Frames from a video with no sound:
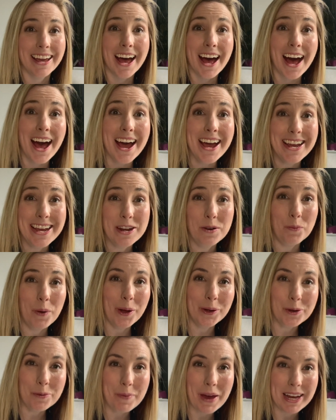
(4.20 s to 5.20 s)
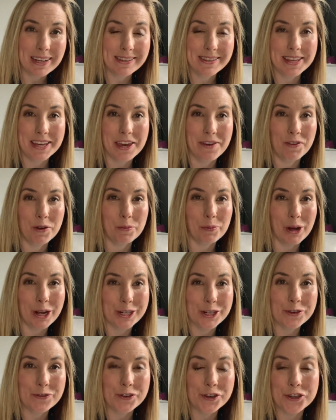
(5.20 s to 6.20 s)
Hi, and welcome back to the Giving
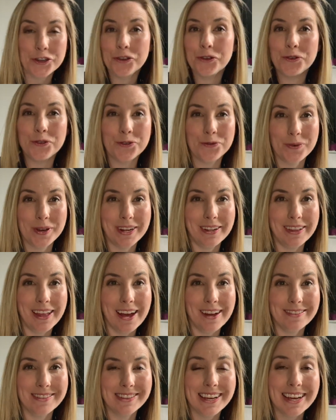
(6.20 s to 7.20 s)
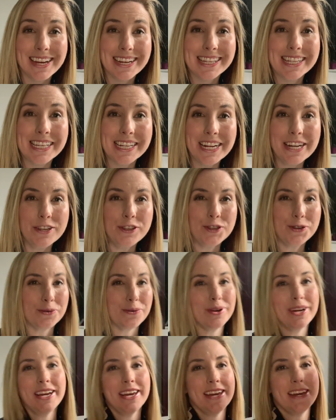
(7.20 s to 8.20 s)
Project for Children's Read Alouds. Today's
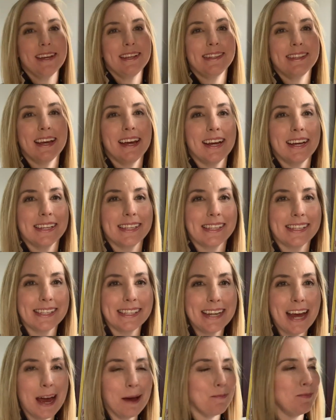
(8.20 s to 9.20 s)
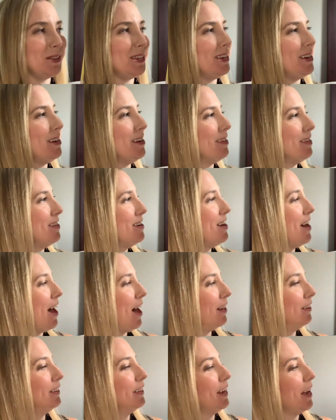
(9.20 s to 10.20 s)
story is Snapsy the
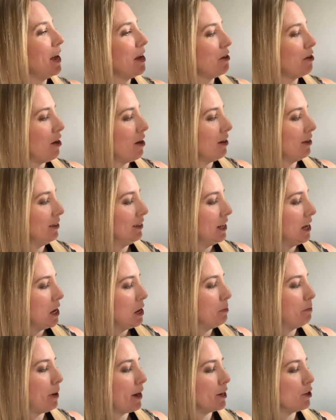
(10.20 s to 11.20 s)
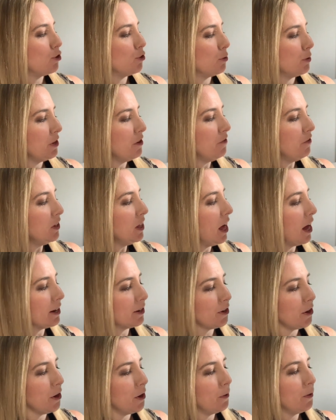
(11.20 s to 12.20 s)
Alligator by Julie
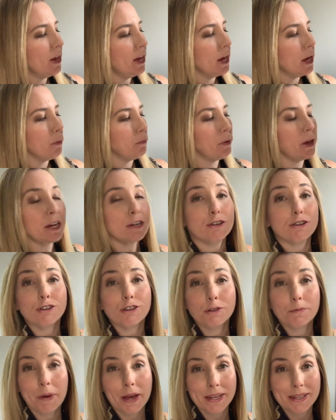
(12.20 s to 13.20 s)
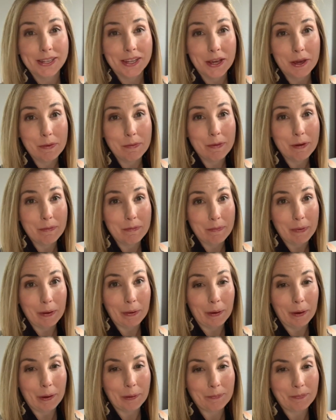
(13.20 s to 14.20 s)
Falatko and pictures by Tim
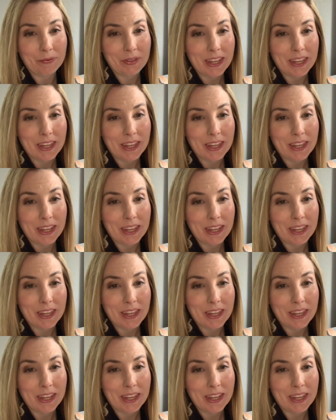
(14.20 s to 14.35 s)
Miller.